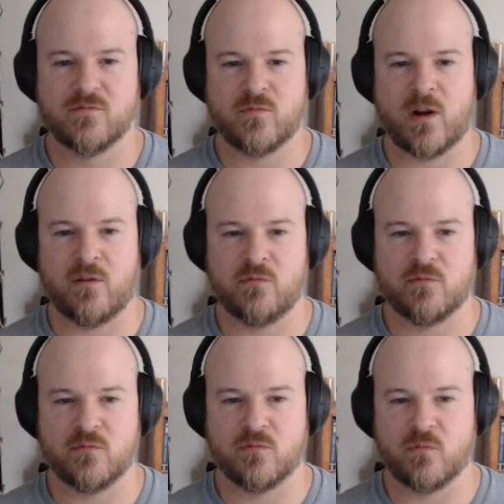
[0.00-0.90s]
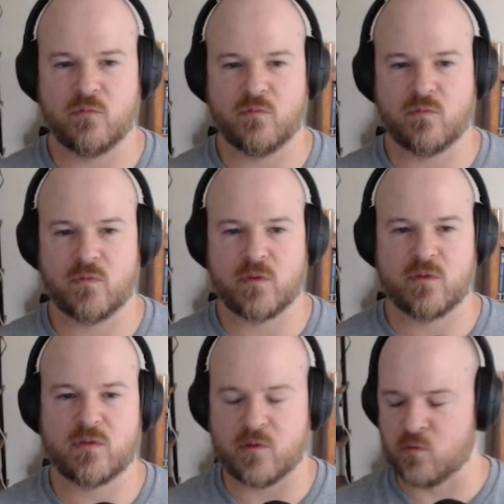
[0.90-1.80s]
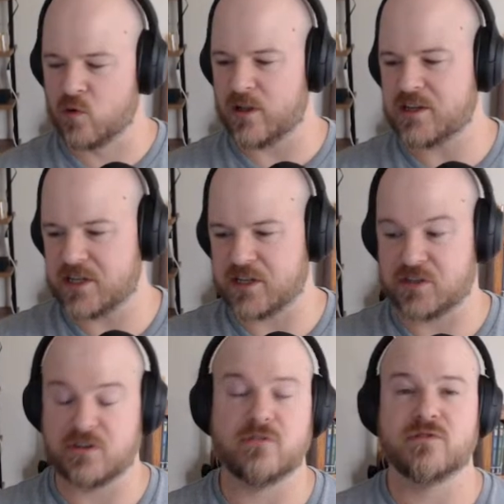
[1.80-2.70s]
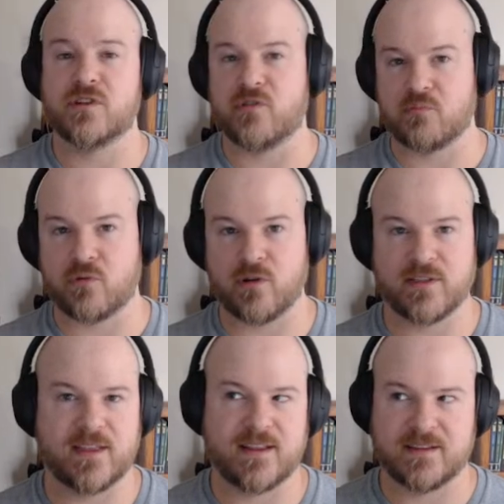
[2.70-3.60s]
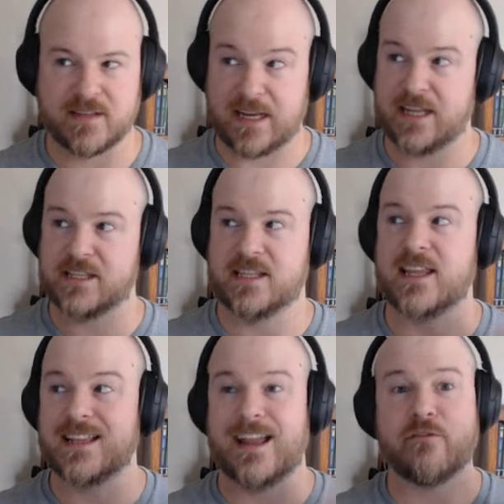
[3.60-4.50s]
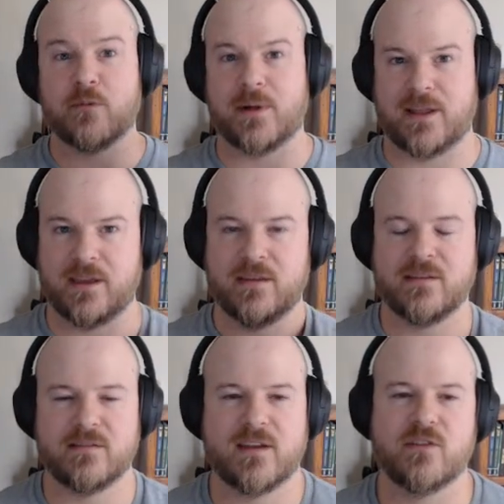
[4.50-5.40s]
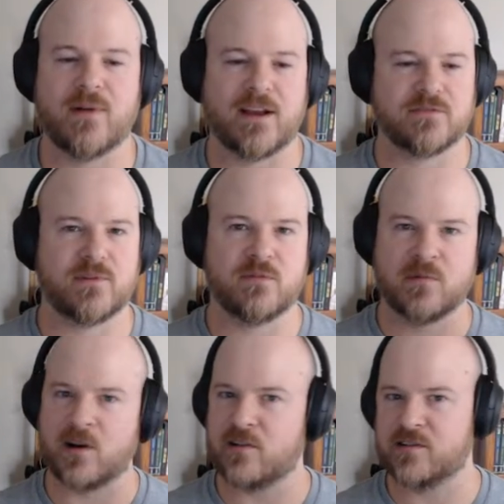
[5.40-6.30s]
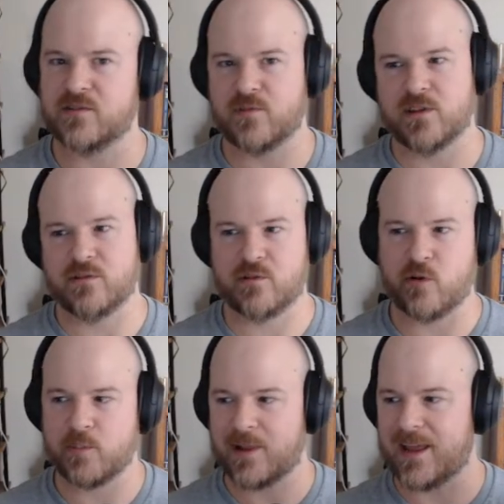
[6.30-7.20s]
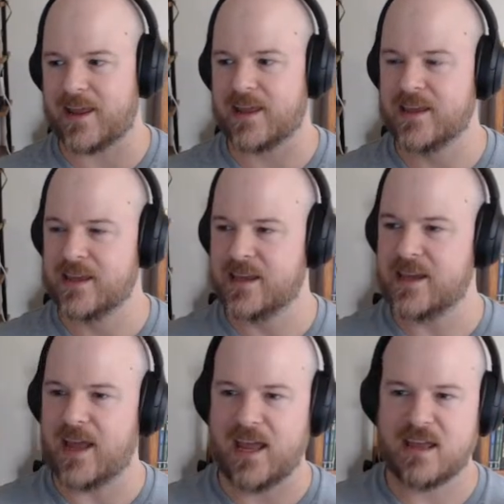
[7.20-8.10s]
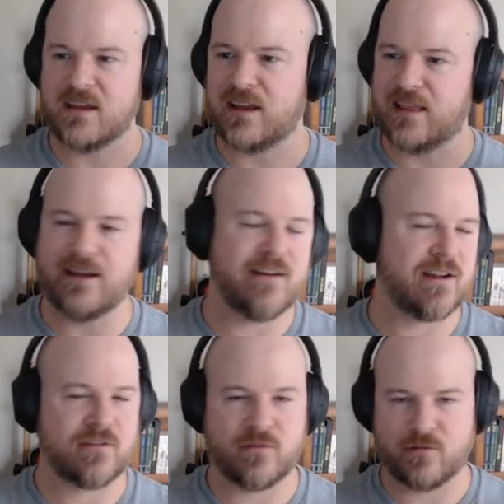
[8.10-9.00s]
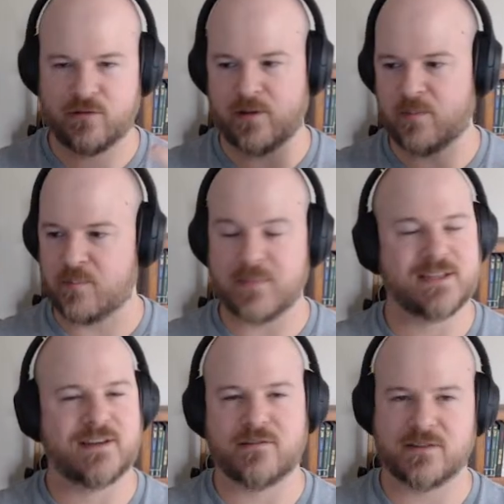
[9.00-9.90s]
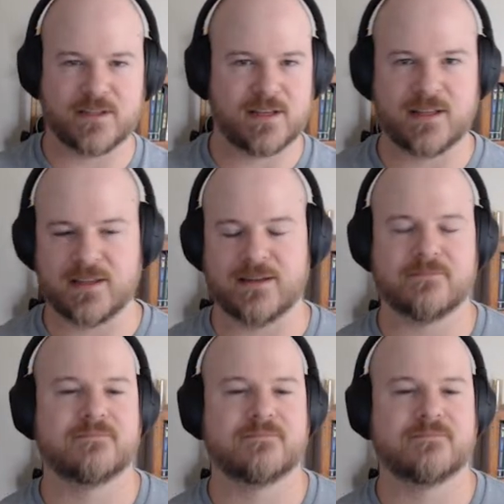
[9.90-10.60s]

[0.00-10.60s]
where religion is so important that it's a thing that everybody interacts with, regardless of whether you are playing a cleric or a mystic or something like that.